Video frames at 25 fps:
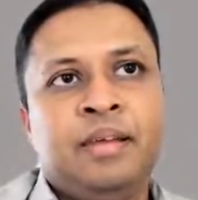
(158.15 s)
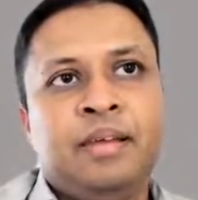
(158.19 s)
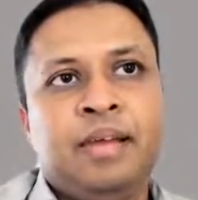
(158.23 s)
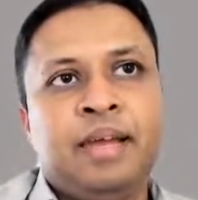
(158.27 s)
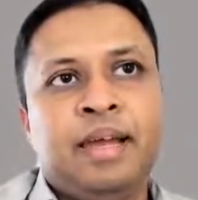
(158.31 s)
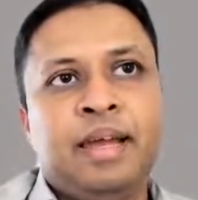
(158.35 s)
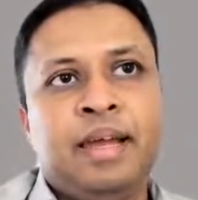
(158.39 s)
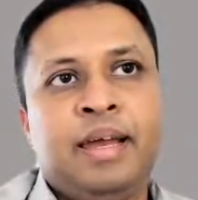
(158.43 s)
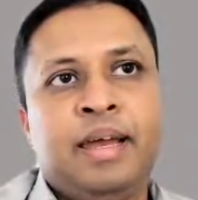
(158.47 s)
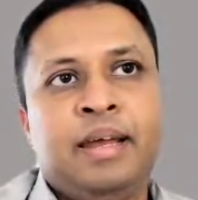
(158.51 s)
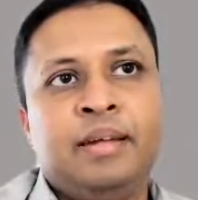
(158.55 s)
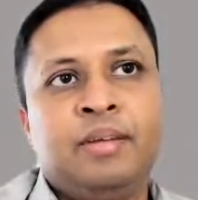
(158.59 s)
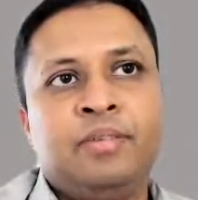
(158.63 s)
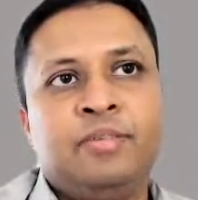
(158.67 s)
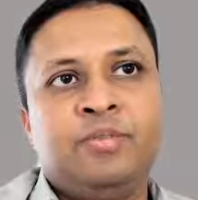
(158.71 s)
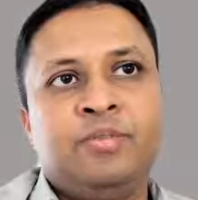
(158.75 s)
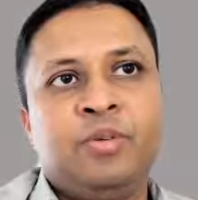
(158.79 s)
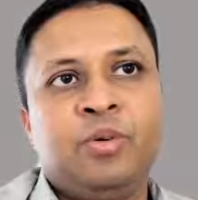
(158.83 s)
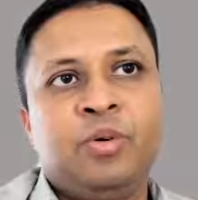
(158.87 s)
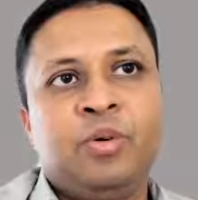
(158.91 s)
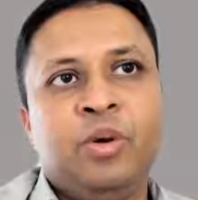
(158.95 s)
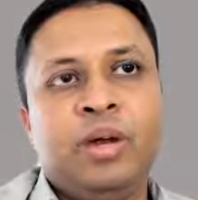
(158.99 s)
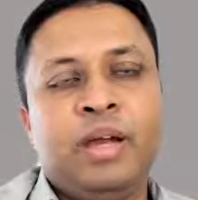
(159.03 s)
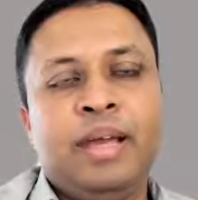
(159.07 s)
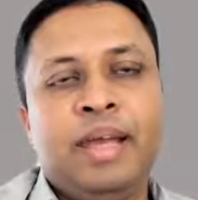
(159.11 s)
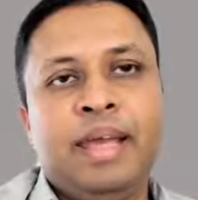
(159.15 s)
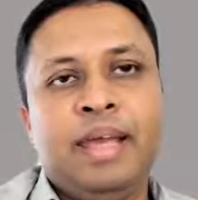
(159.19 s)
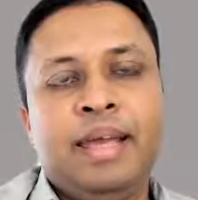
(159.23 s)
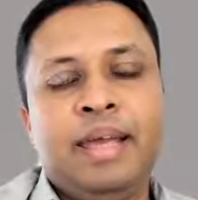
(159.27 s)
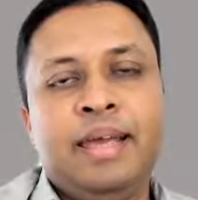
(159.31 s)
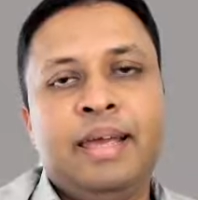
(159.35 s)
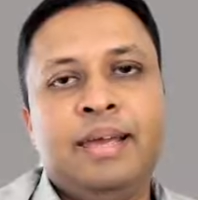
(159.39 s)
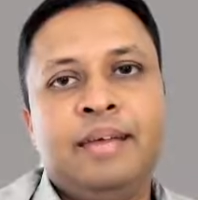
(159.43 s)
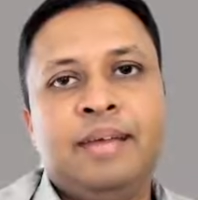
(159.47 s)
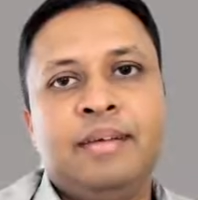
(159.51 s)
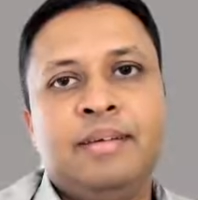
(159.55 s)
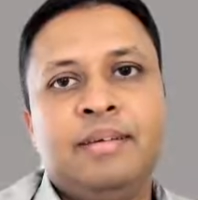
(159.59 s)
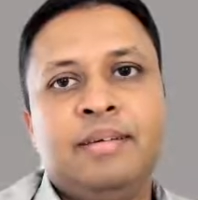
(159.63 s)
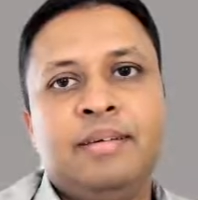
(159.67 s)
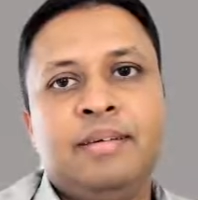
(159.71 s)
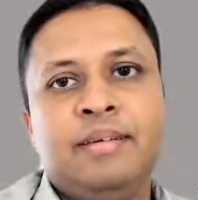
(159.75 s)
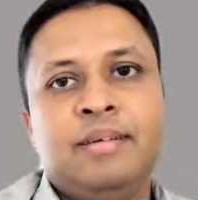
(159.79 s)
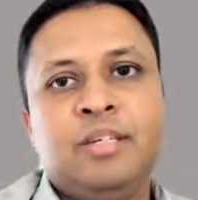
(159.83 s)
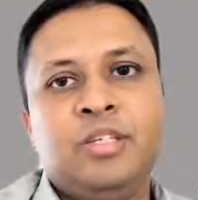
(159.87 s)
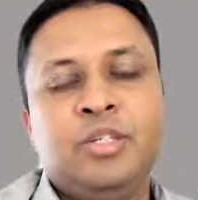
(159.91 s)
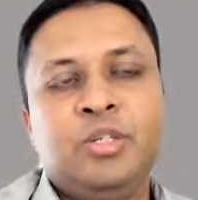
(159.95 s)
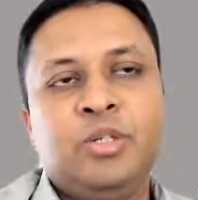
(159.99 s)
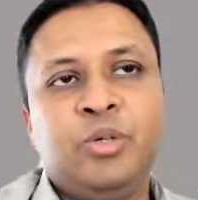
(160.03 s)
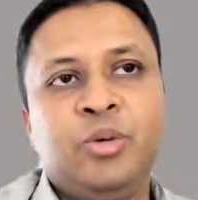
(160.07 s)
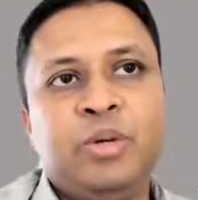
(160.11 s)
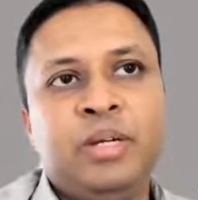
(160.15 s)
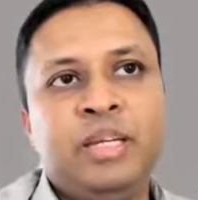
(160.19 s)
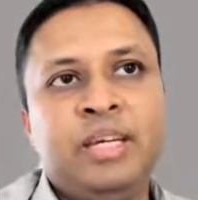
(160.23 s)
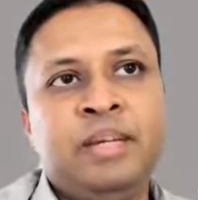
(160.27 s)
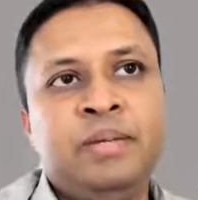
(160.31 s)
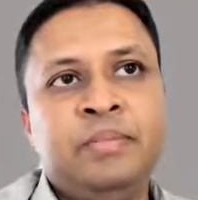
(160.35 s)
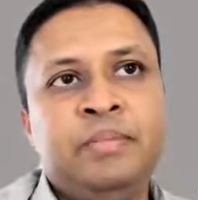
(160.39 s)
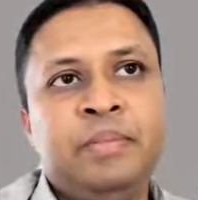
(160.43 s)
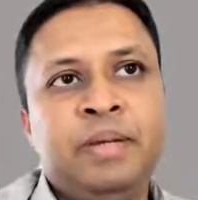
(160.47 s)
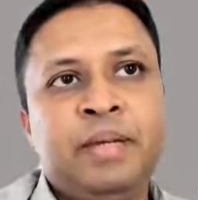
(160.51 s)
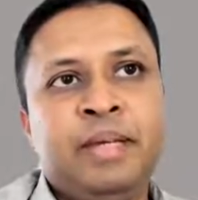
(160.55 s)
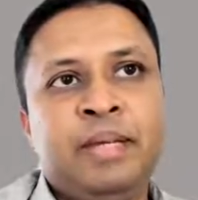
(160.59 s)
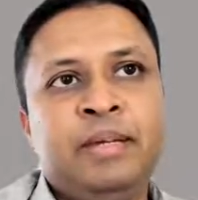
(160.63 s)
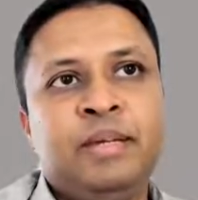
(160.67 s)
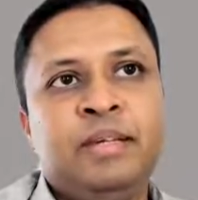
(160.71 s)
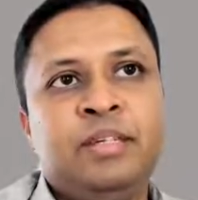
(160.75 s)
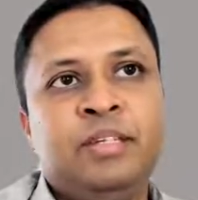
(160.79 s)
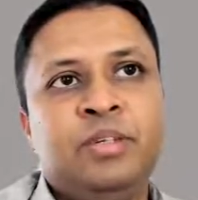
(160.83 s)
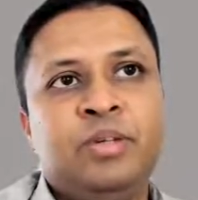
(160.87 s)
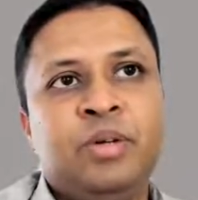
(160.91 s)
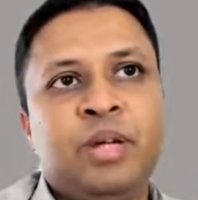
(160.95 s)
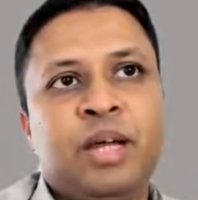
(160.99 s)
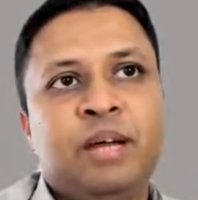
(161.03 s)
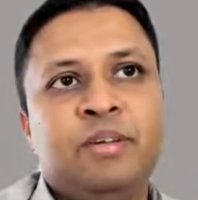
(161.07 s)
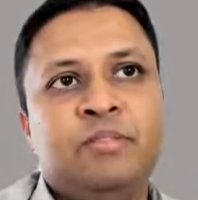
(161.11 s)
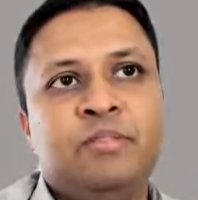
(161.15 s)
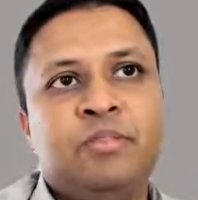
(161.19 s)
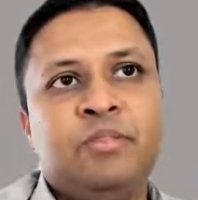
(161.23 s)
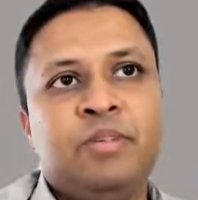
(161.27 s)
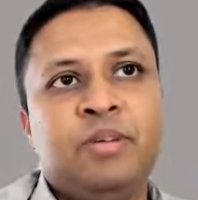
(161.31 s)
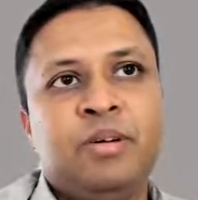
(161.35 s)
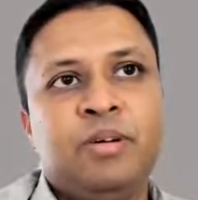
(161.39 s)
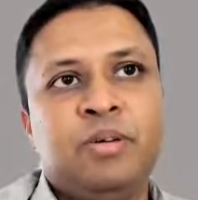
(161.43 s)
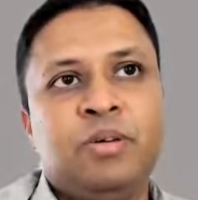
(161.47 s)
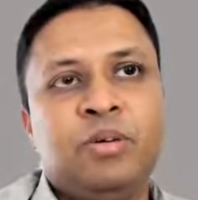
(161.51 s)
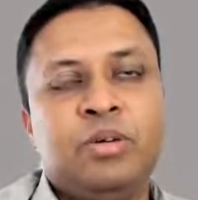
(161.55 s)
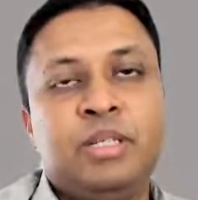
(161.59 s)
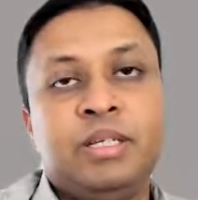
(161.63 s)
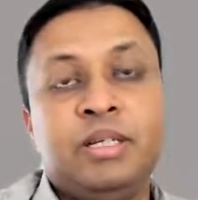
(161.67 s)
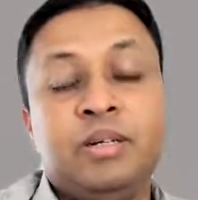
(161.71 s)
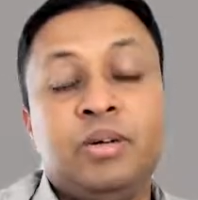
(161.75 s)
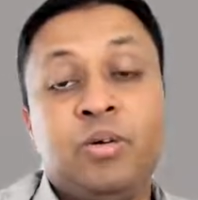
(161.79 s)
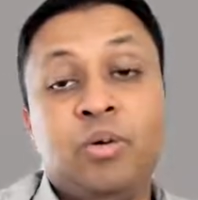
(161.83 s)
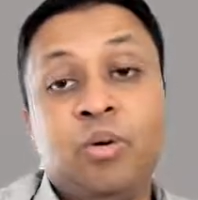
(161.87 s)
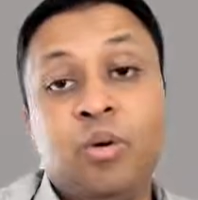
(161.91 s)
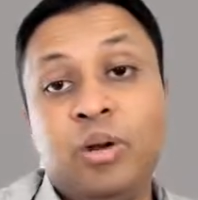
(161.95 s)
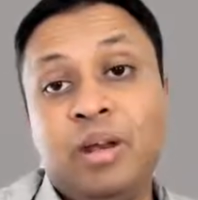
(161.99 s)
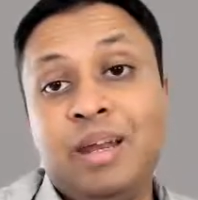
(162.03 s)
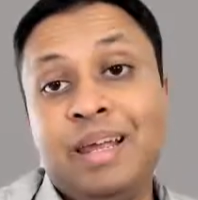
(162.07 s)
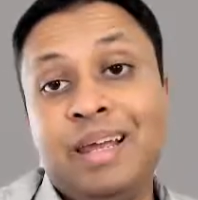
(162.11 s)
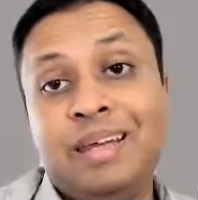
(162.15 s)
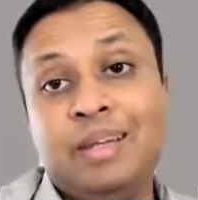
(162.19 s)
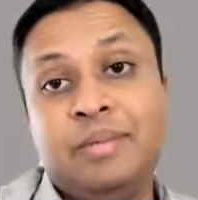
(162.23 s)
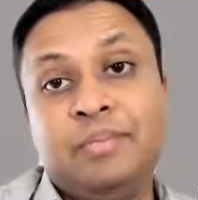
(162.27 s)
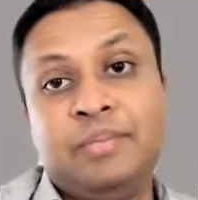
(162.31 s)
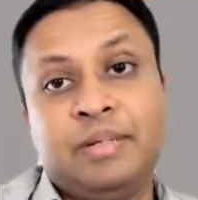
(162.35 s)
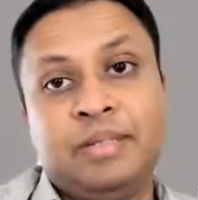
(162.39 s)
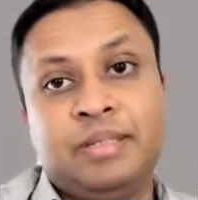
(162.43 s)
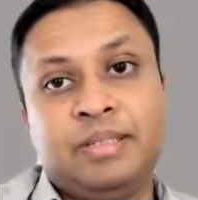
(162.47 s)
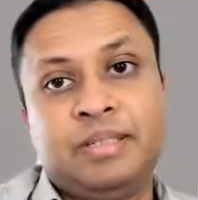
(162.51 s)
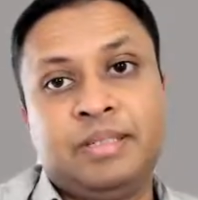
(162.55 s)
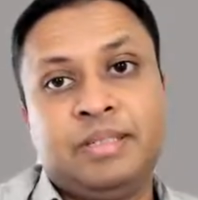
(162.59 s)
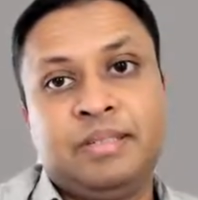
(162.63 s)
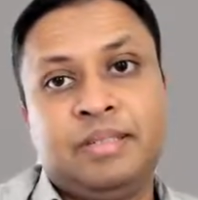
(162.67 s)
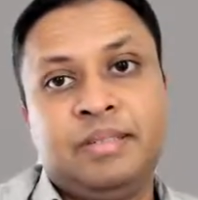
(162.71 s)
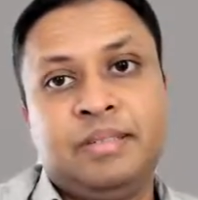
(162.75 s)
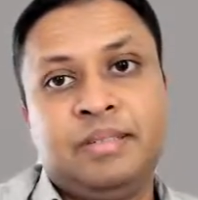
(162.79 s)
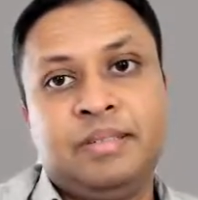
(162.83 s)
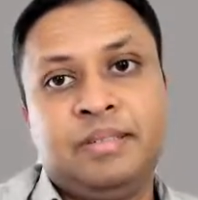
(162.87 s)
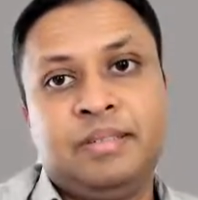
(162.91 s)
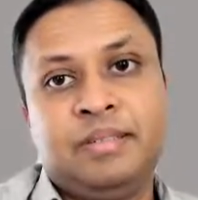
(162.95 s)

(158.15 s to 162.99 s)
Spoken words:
And for A union B, you have all elements